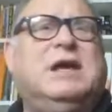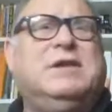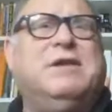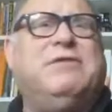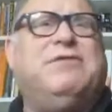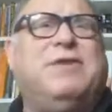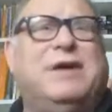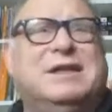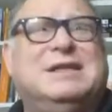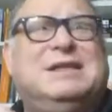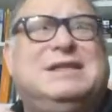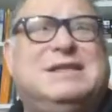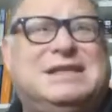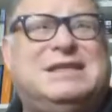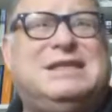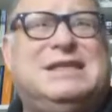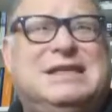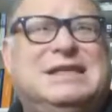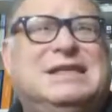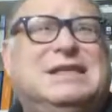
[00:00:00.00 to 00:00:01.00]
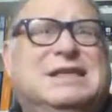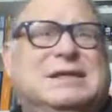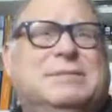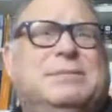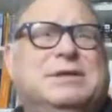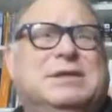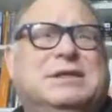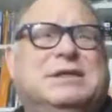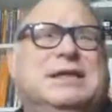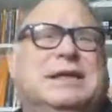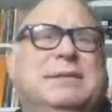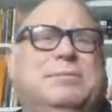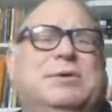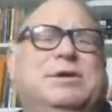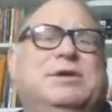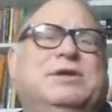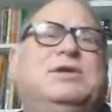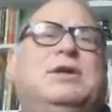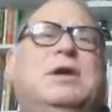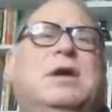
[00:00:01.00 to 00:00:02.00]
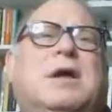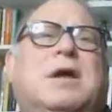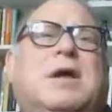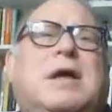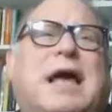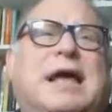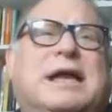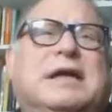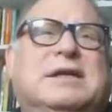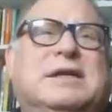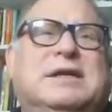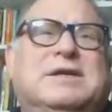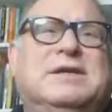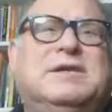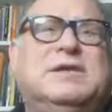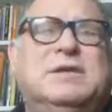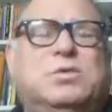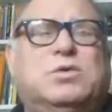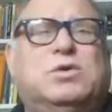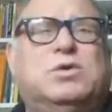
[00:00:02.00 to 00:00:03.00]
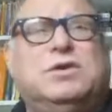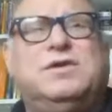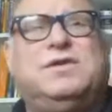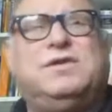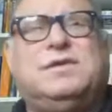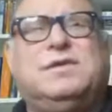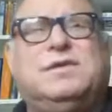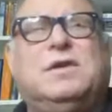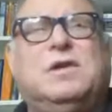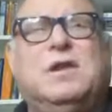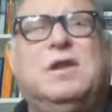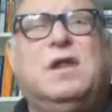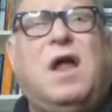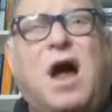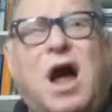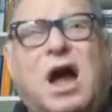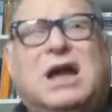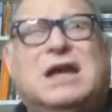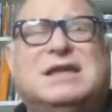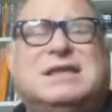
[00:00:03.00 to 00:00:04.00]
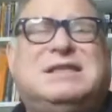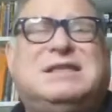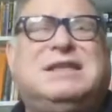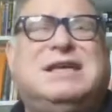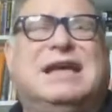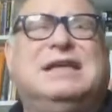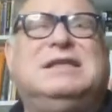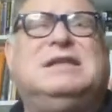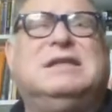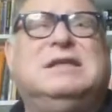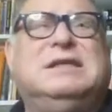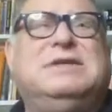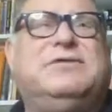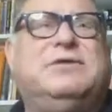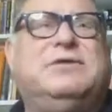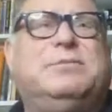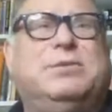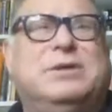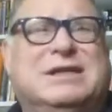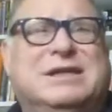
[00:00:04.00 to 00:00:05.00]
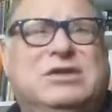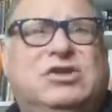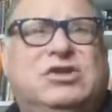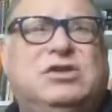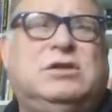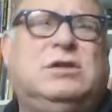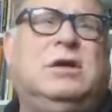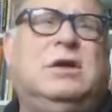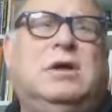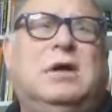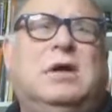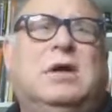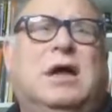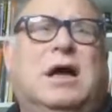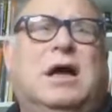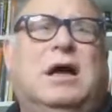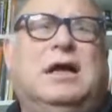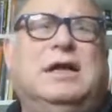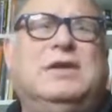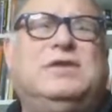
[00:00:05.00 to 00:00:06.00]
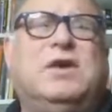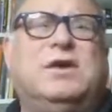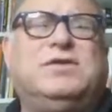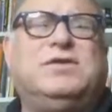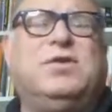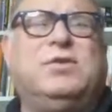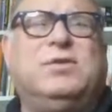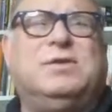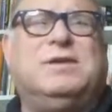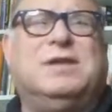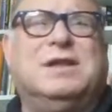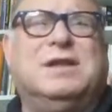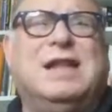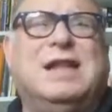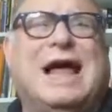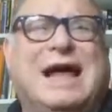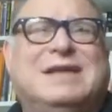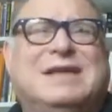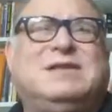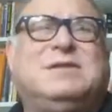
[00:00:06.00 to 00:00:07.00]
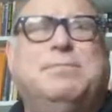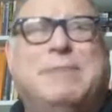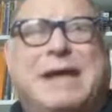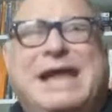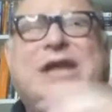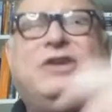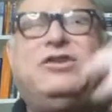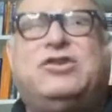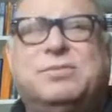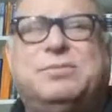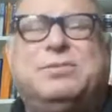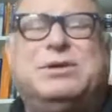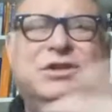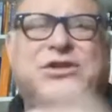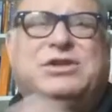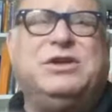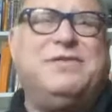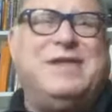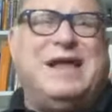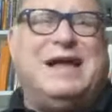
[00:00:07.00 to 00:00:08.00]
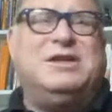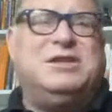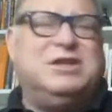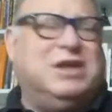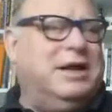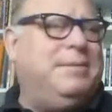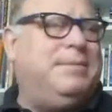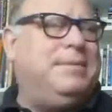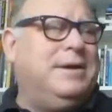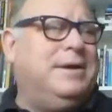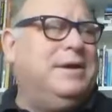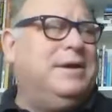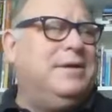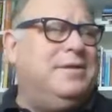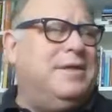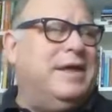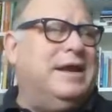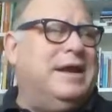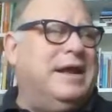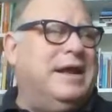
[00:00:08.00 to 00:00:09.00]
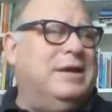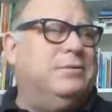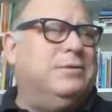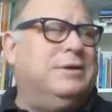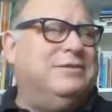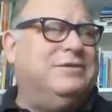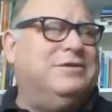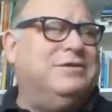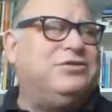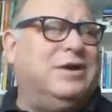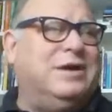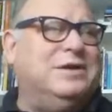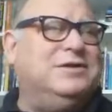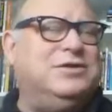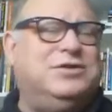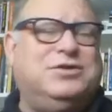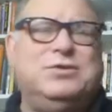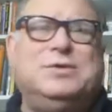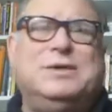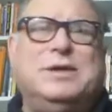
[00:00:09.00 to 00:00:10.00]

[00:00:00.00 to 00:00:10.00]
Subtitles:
They finally succeeded in building that bridge, and it is the world's longest cantilever bridge. It's also the last major bridge of that type that anyone ever tried to do.